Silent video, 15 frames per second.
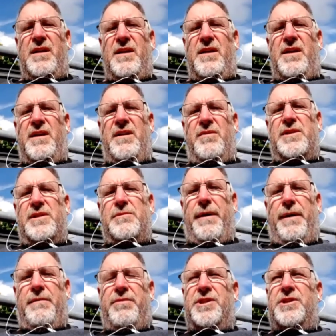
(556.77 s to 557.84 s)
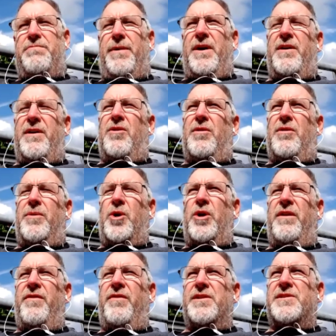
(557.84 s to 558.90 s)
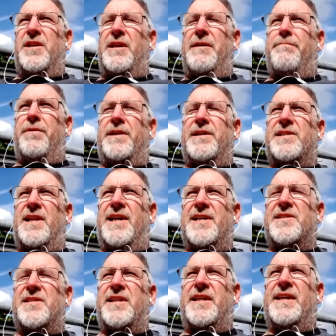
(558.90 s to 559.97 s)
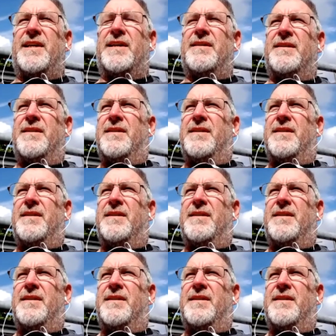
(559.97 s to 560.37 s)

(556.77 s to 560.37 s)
Uh-huh. It was published by Orbuck University Press last year.